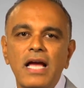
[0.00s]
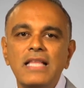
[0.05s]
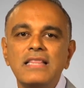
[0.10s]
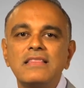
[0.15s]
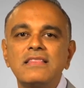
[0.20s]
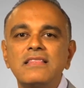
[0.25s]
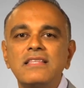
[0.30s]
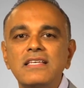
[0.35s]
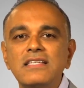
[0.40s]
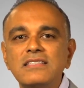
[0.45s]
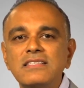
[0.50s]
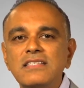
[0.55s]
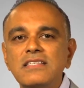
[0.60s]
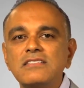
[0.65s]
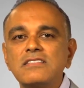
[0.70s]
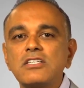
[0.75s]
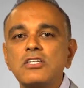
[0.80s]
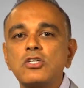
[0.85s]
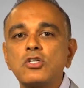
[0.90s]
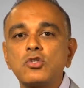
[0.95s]
and this
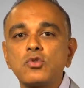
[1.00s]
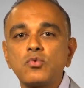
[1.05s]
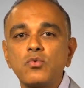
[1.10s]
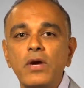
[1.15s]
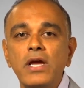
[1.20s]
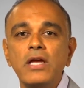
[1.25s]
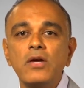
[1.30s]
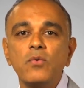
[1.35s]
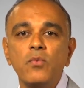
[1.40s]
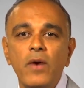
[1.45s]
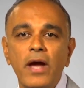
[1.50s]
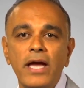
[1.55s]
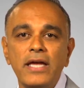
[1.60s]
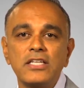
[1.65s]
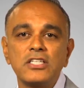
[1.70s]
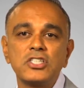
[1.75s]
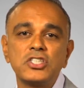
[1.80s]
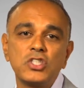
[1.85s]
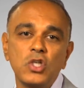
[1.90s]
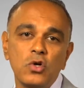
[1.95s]
is a great way
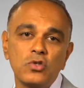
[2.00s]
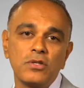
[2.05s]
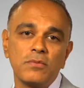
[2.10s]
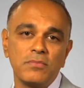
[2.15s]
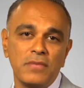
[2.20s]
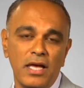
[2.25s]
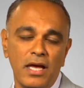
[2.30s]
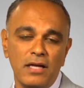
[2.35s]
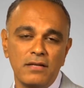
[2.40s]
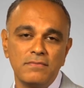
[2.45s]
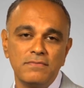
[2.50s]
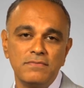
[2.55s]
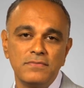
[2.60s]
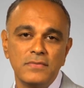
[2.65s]
to show them that.